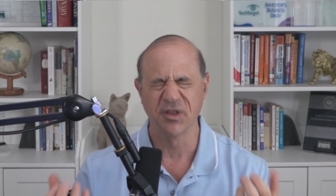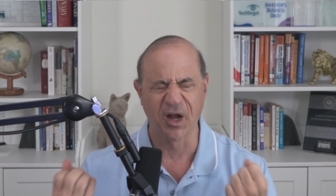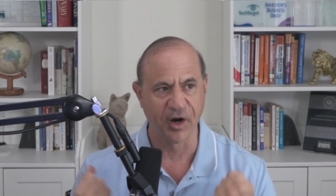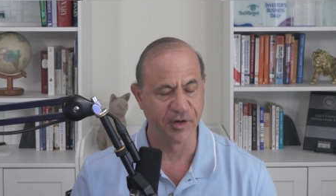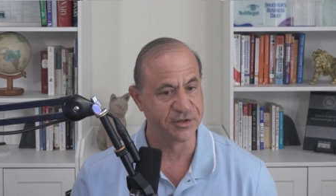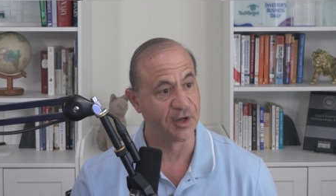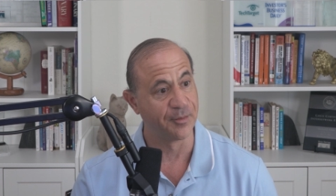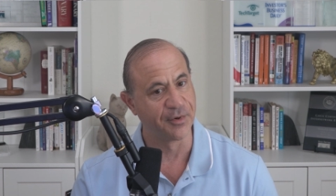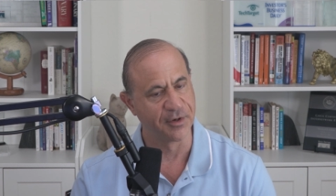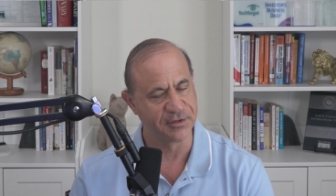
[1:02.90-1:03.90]
large
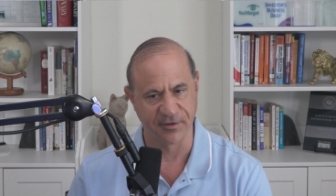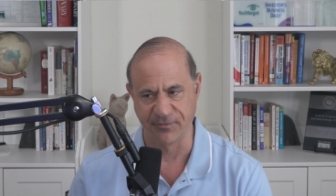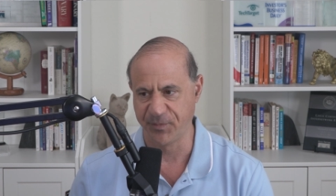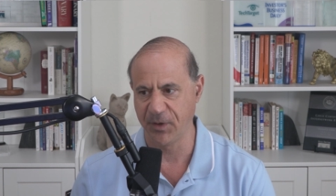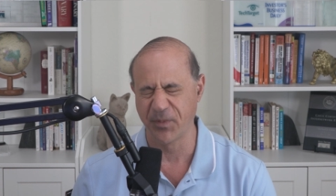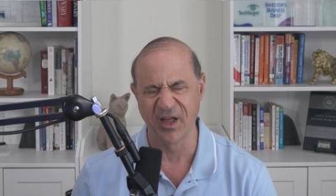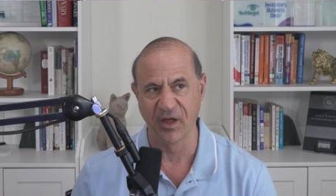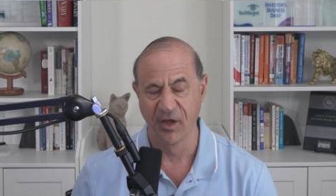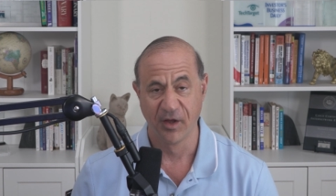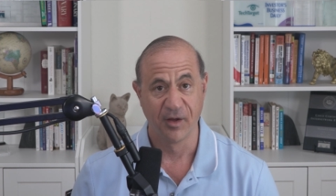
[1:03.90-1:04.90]
numbers of
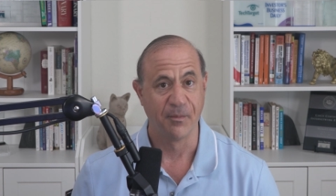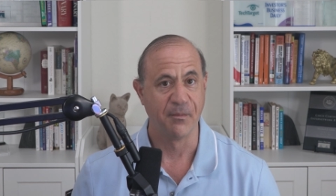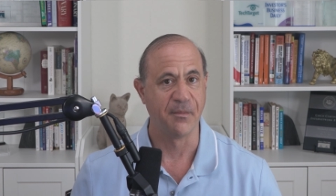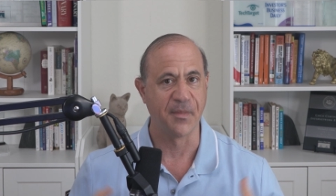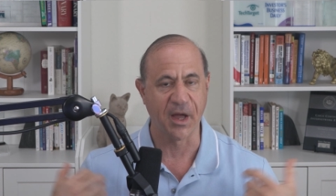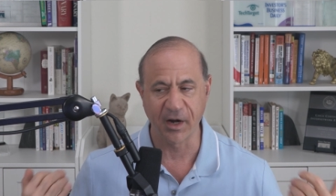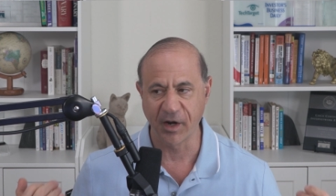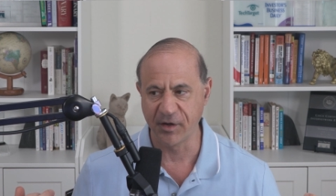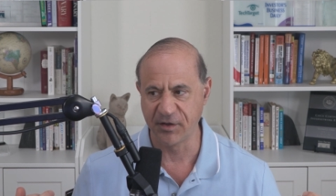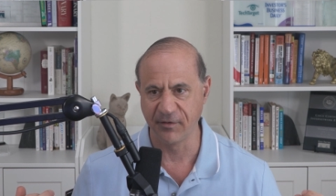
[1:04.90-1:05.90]
people,
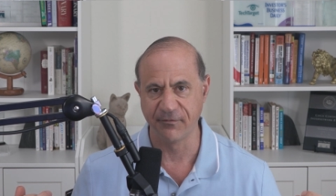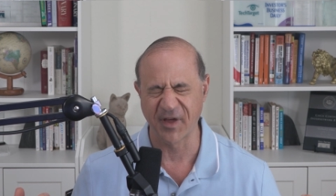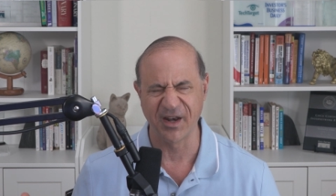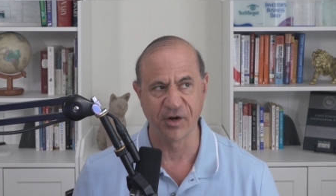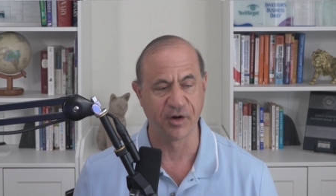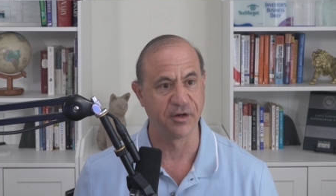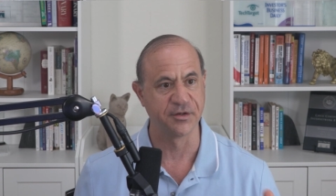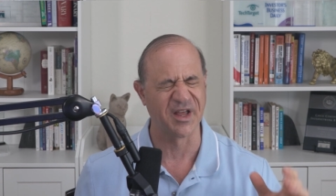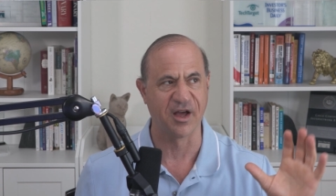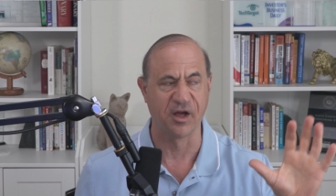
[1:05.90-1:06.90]
managing
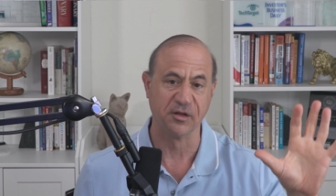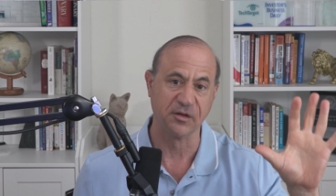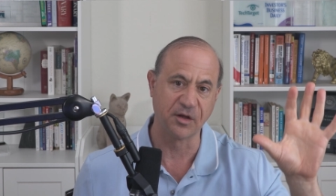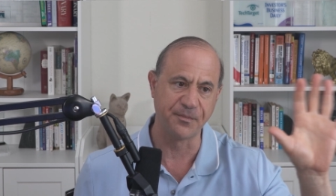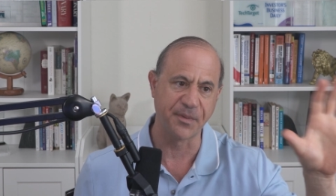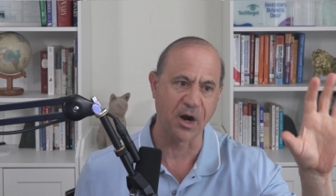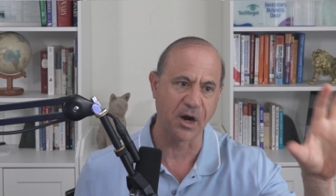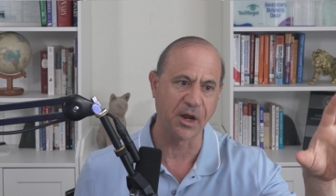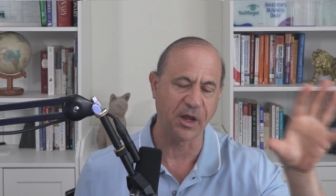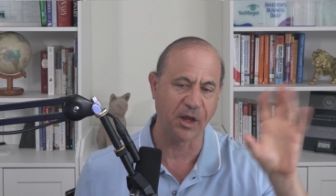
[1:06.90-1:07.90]
vendors, uh,
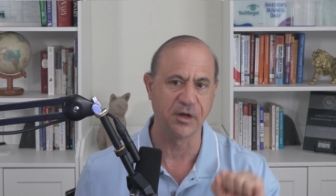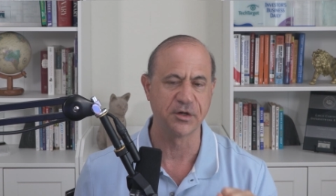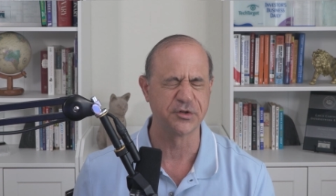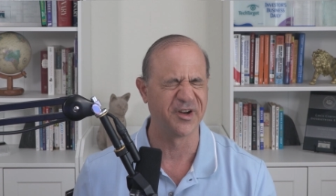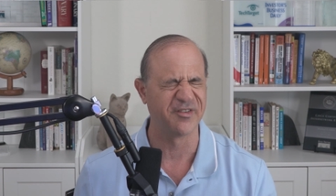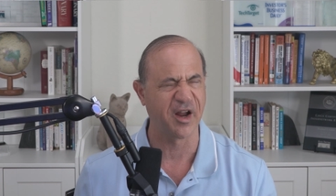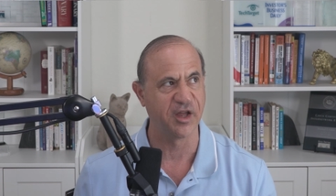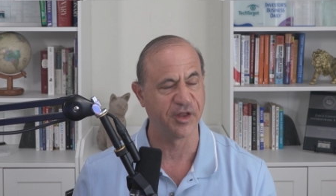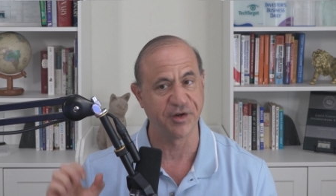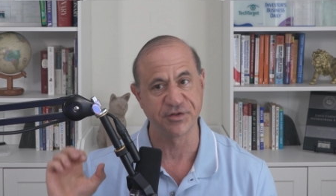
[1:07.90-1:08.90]
comparing industry
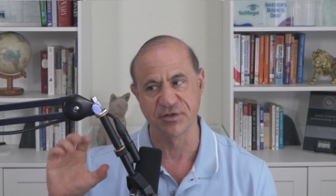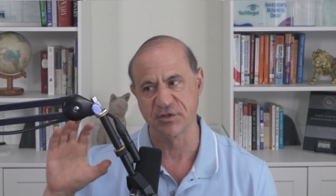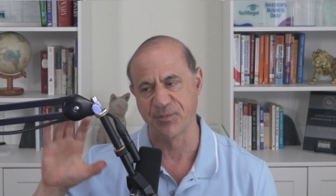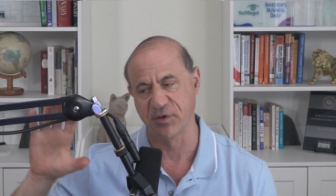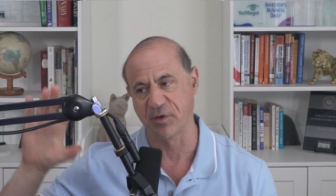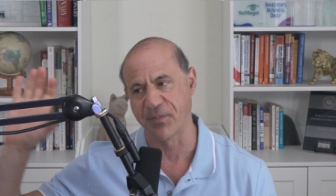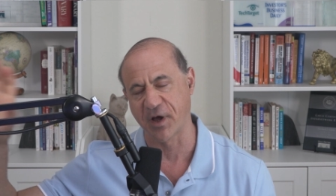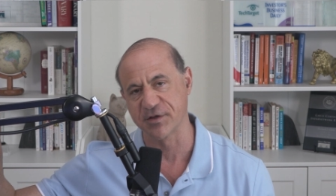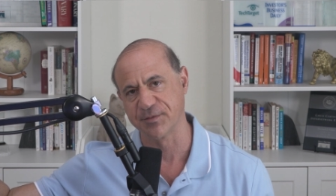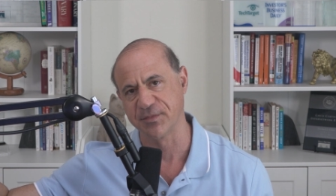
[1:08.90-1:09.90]
regulations, put
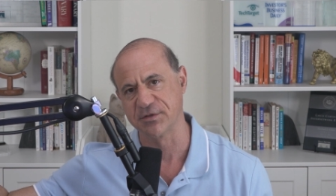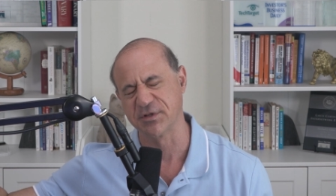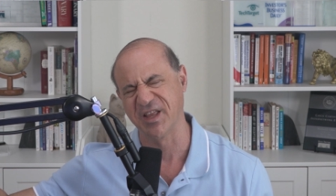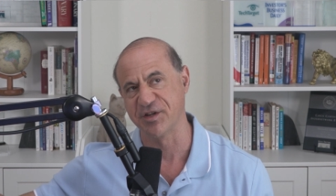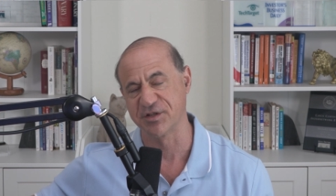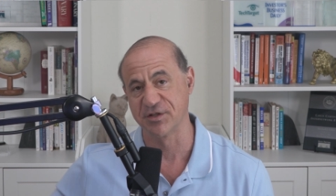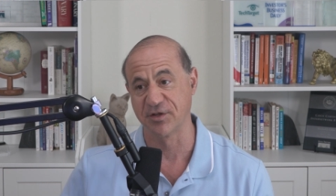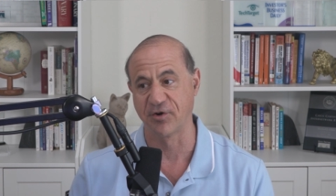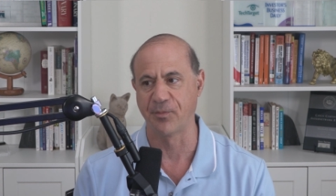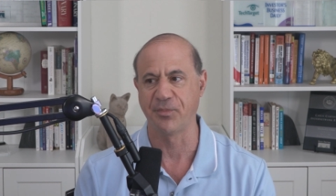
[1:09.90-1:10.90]
possible solutions
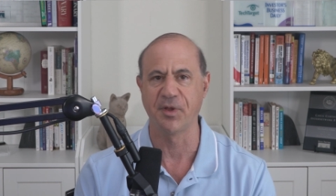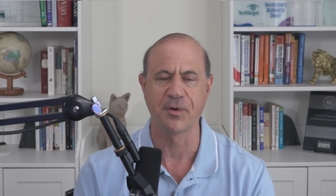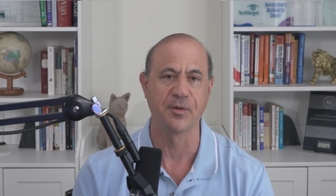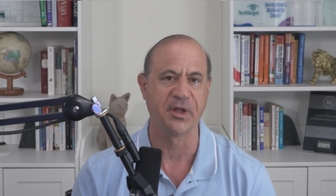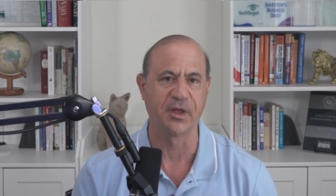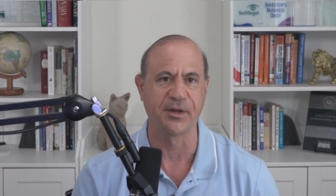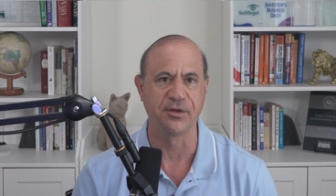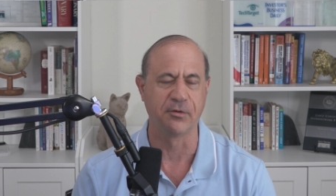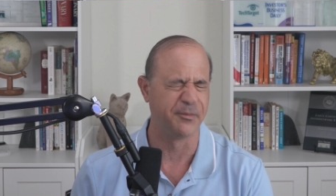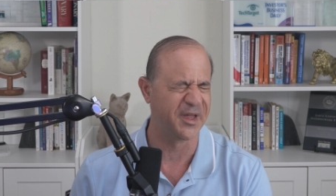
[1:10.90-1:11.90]
and their applicability
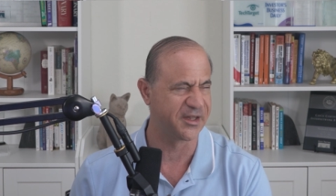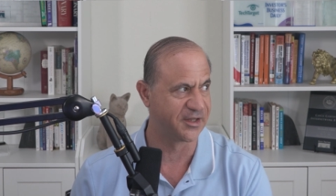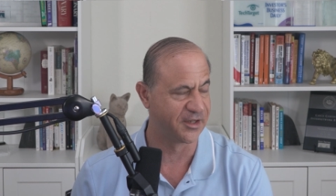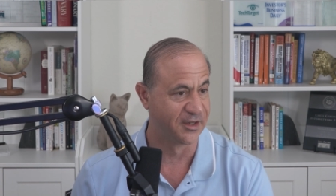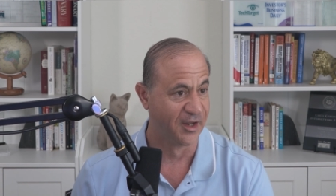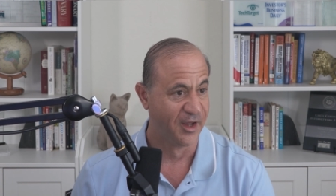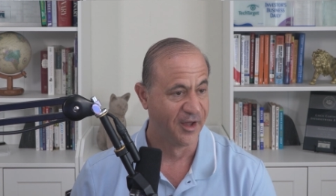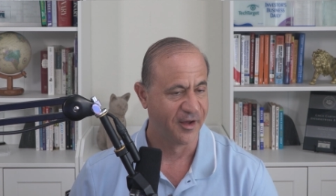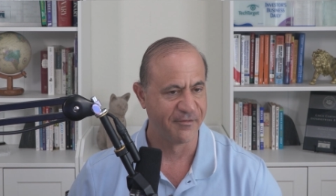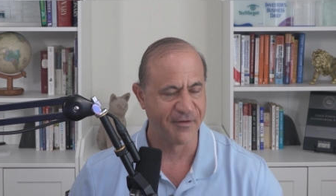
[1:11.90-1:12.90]
to a business,
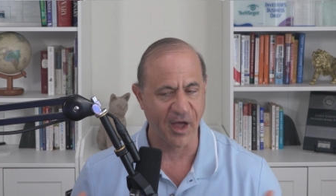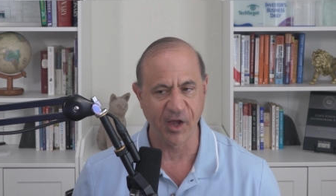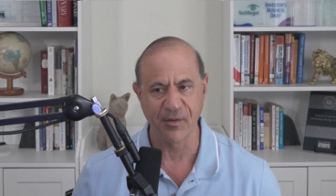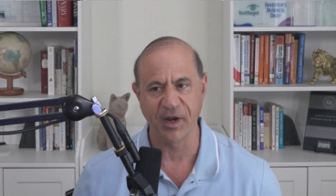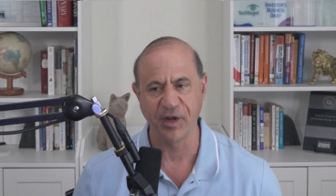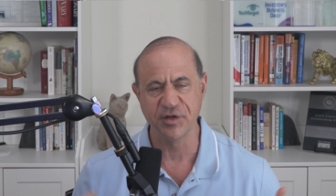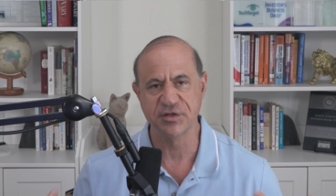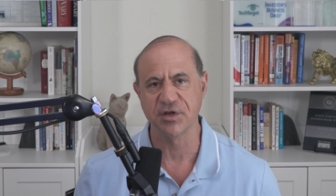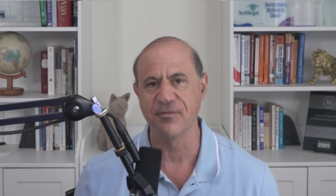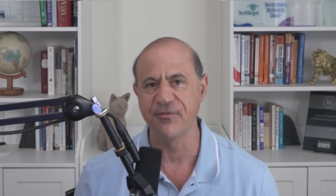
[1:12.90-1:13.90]
evaluating
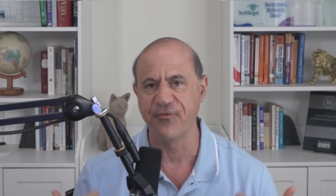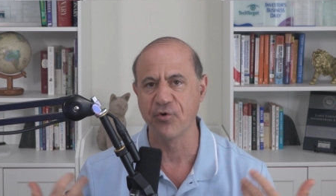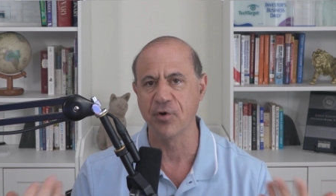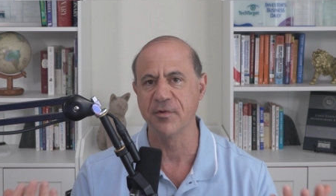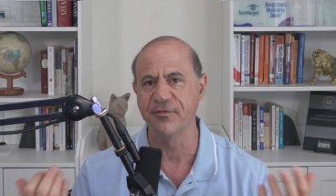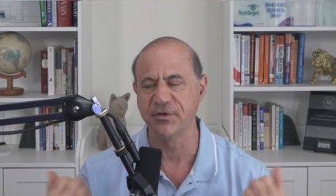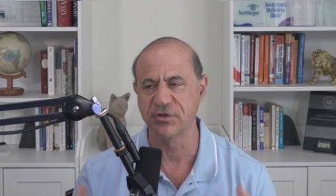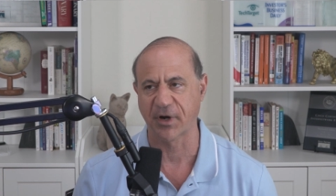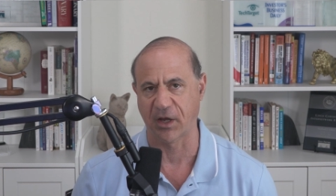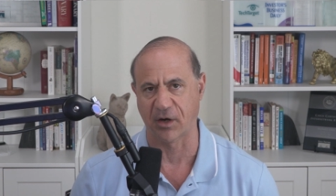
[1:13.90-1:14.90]
some form of a
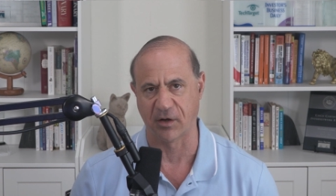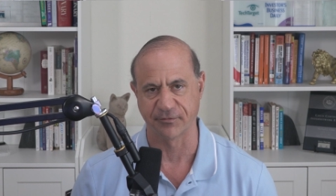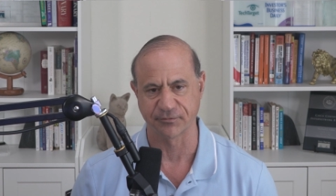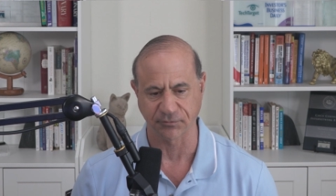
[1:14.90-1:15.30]
trade off.